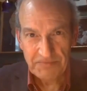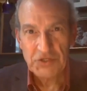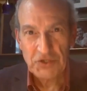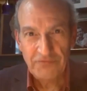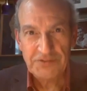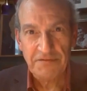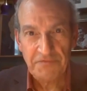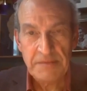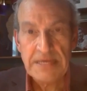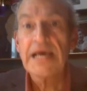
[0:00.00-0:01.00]
serves at
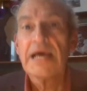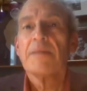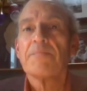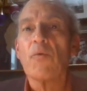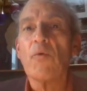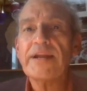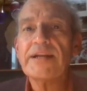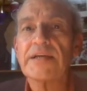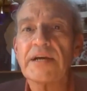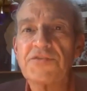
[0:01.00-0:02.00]
Vimy. But what it
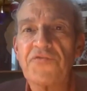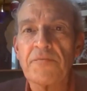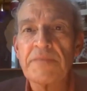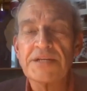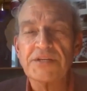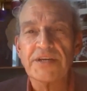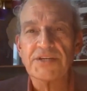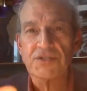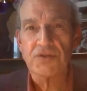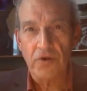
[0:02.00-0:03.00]
does for me as a
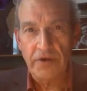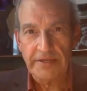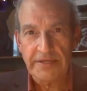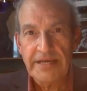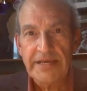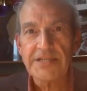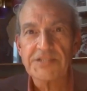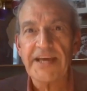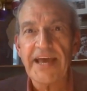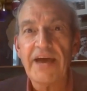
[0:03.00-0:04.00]
historian is
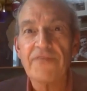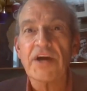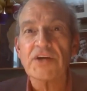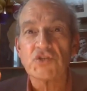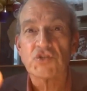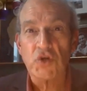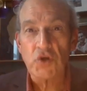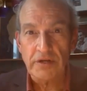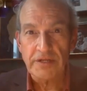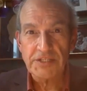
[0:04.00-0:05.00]
to have a
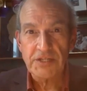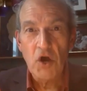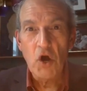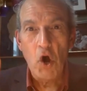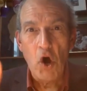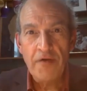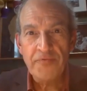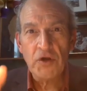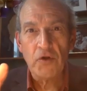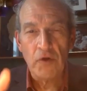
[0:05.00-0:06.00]
journalist on
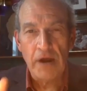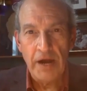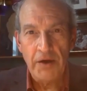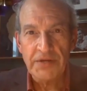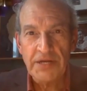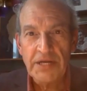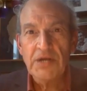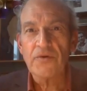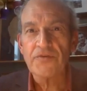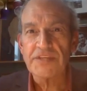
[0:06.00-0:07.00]
the ground
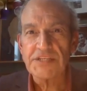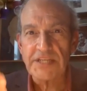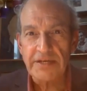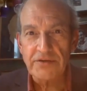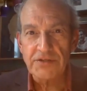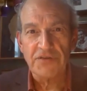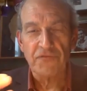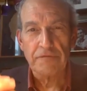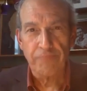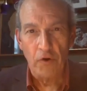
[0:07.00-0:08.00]
with the skills of
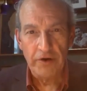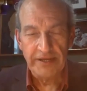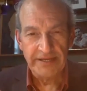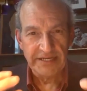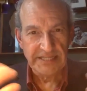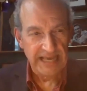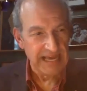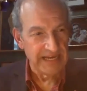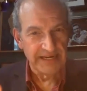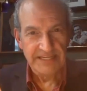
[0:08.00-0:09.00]
reporting in his
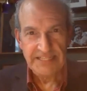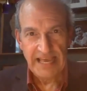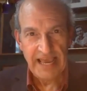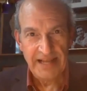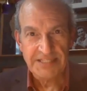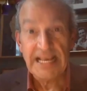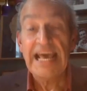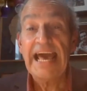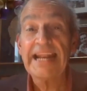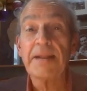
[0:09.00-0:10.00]
head and his hands
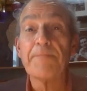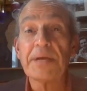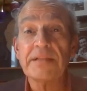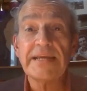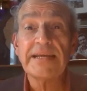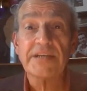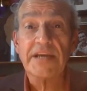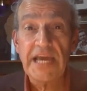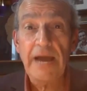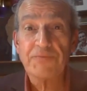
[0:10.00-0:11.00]
and an ability to
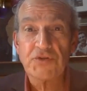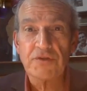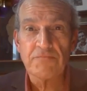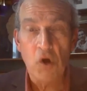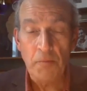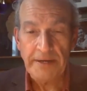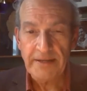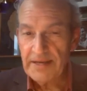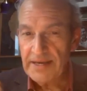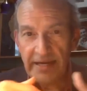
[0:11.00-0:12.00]
capture the moment.
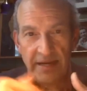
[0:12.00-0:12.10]
And